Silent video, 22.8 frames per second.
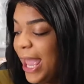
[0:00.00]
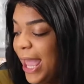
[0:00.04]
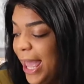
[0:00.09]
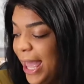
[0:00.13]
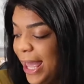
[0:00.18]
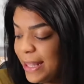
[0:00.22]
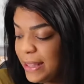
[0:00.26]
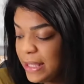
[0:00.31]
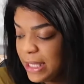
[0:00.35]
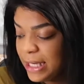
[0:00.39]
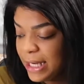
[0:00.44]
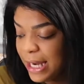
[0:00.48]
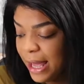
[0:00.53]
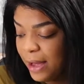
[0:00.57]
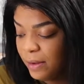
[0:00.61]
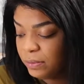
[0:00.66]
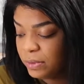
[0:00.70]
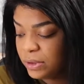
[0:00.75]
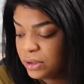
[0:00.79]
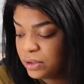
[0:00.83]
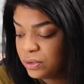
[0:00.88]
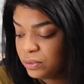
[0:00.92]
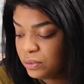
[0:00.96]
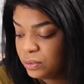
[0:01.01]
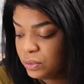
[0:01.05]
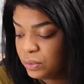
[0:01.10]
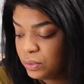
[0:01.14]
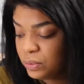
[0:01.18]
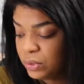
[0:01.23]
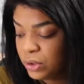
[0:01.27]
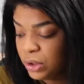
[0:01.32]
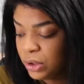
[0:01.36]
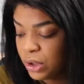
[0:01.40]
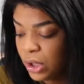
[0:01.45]
And then I would
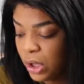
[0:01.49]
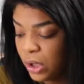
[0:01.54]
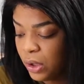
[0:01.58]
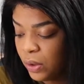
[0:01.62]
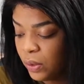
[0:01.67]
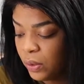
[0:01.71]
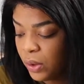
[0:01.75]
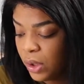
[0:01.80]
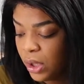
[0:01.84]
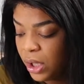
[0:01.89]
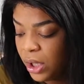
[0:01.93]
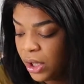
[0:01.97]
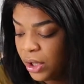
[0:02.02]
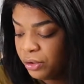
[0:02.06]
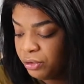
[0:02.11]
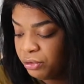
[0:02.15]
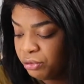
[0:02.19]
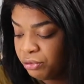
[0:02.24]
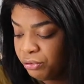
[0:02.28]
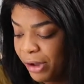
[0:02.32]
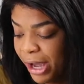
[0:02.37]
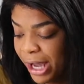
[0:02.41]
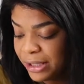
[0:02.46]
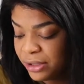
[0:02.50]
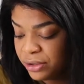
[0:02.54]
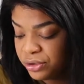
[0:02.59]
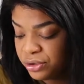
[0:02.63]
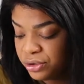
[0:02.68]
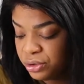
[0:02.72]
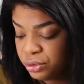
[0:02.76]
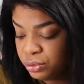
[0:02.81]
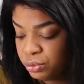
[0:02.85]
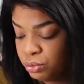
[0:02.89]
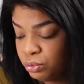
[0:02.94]
do,
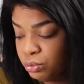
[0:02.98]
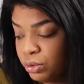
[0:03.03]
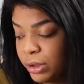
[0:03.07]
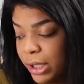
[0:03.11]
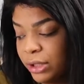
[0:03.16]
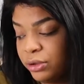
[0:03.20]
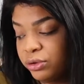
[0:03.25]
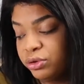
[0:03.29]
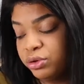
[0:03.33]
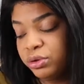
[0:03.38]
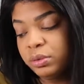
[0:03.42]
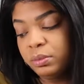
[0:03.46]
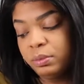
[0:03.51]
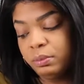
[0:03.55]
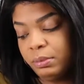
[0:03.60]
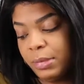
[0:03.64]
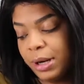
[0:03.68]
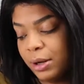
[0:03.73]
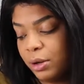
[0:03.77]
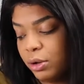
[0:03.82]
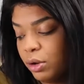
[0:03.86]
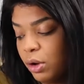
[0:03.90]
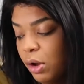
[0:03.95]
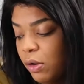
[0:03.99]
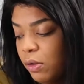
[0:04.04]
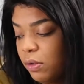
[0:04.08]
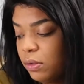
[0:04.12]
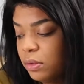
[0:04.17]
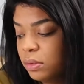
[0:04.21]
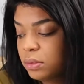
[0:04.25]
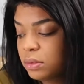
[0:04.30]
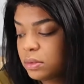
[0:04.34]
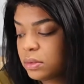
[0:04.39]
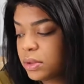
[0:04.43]
gratitude and my
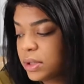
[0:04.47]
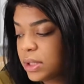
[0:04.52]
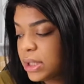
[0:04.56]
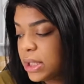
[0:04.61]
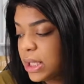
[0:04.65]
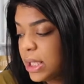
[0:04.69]
goals.